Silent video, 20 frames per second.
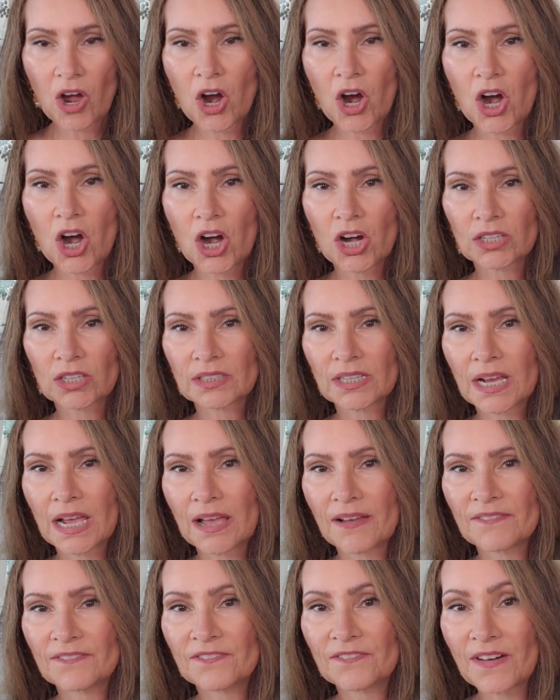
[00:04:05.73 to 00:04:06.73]
are
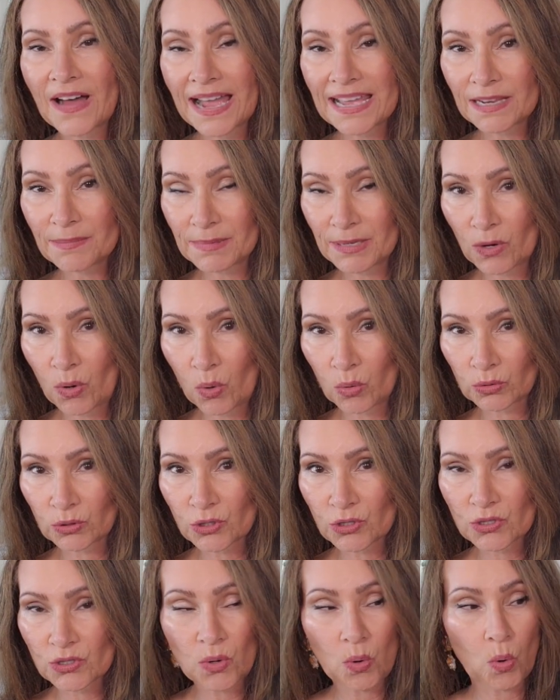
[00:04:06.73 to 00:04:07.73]
vitamin
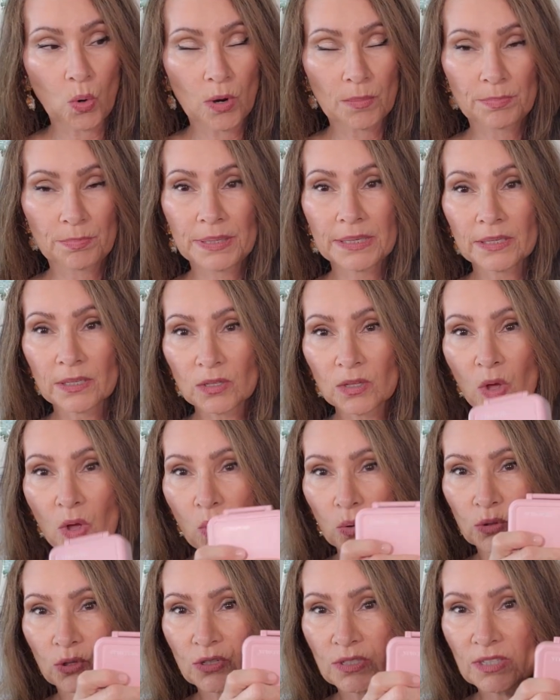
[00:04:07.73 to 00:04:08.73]
holders or pill
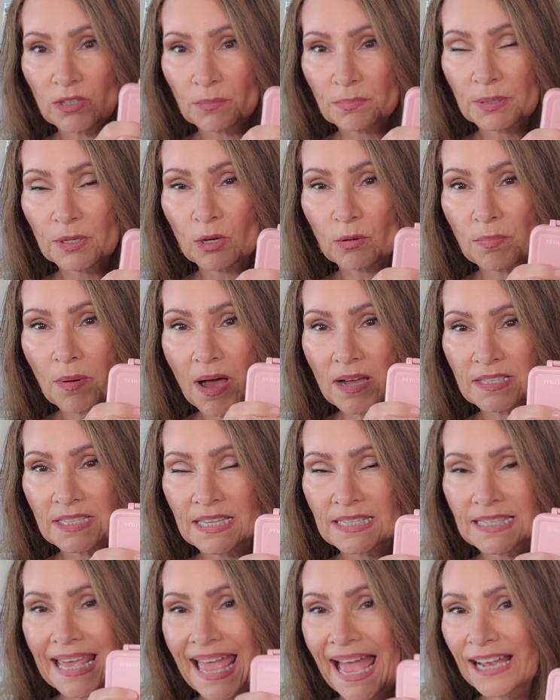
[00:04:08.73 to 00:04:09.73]
holders, little pill
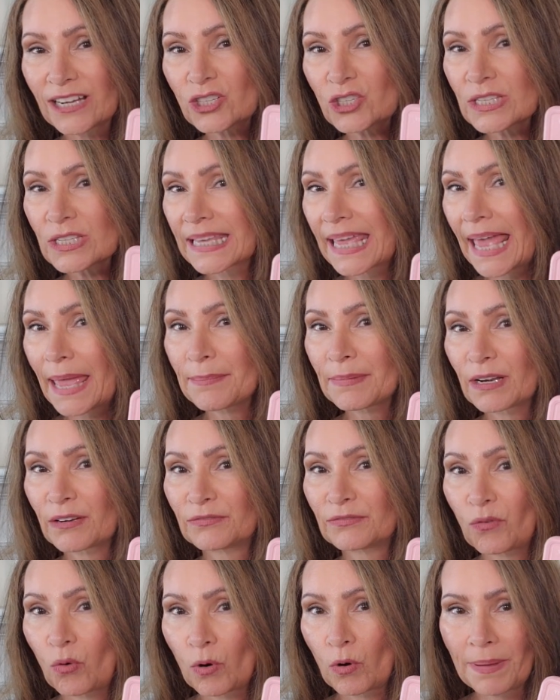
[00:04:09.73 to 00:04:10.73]
boxes. They actually came in a
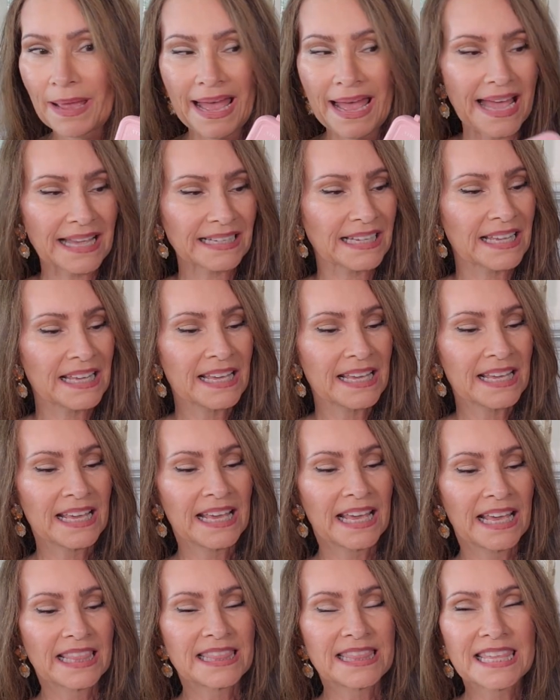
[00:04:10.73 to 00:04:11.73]
4-pack.
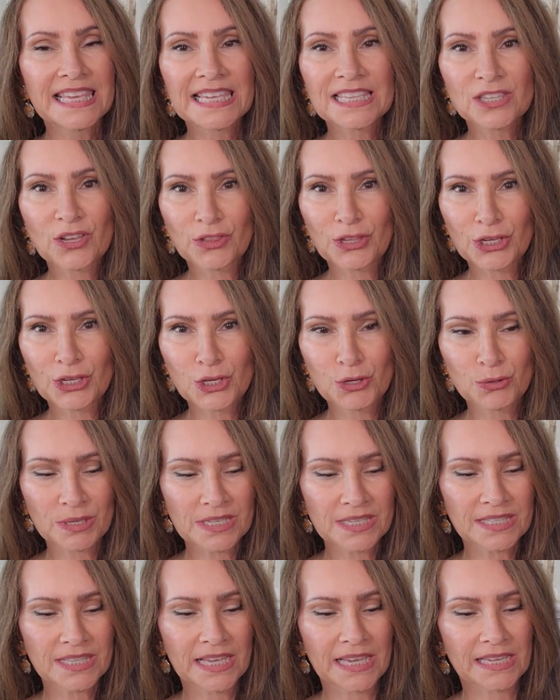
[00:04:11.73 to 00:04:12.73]
These are the
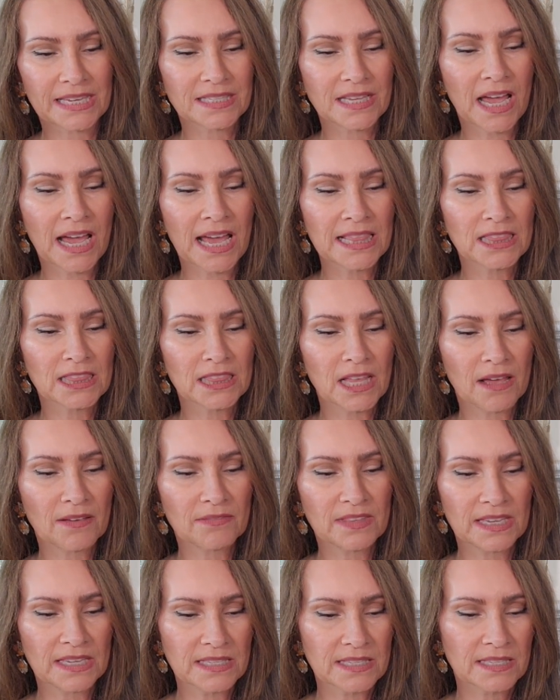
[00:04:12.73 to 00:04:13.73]
cutest things. I love
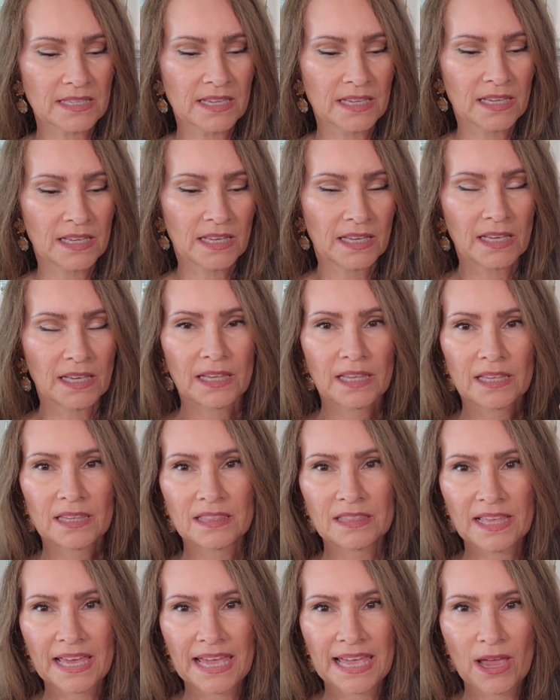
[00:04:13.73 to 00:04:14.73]
these.
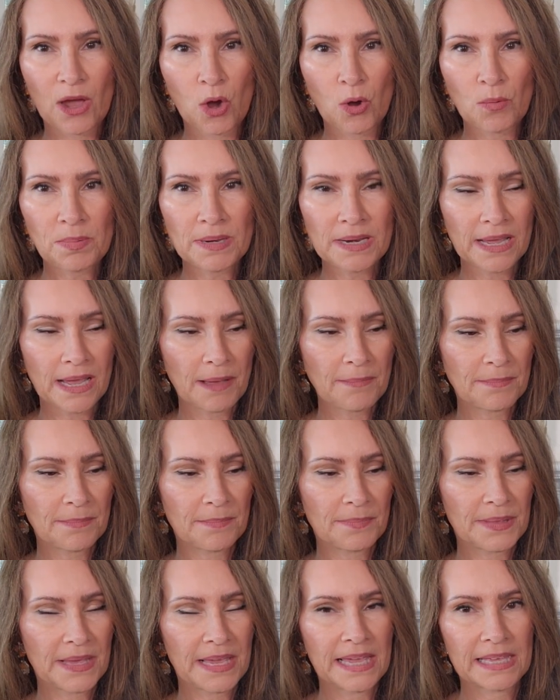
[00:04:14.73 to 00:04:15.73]
They open up,
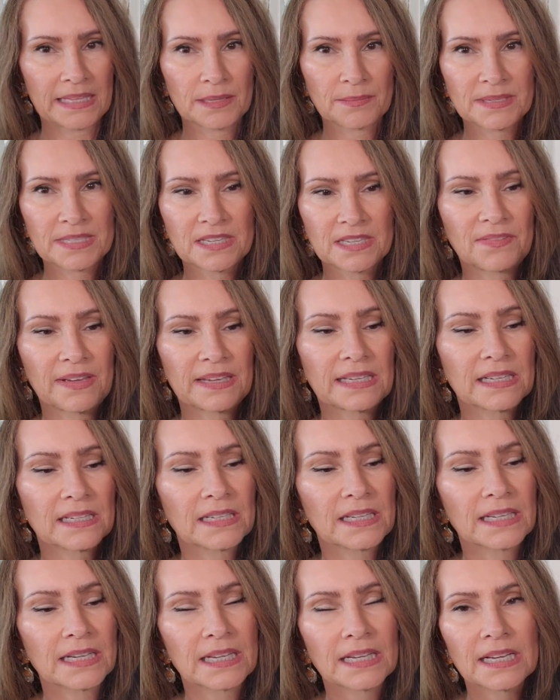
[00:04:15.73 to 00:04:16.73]
and let me see if I can
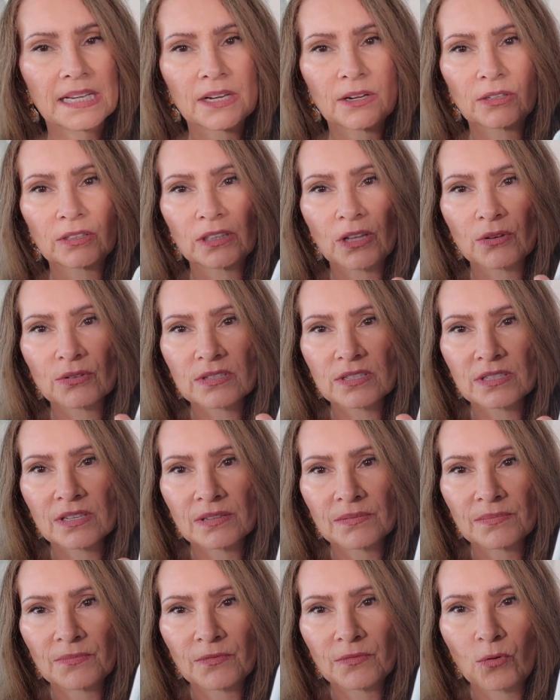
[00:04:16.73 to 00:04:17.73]
get in here close
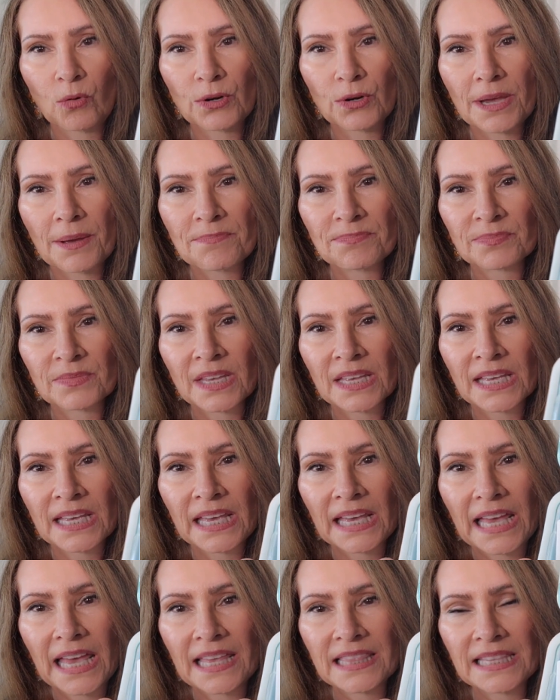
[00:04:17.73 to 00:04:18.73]
for you.
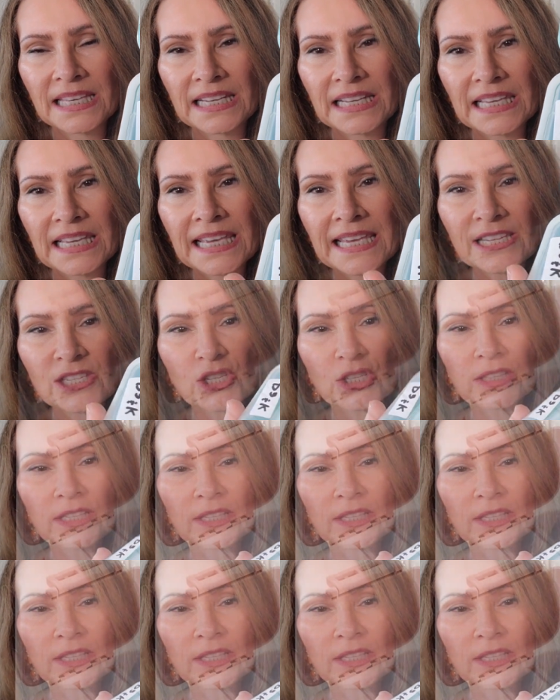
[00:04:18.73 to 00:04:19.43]
And then each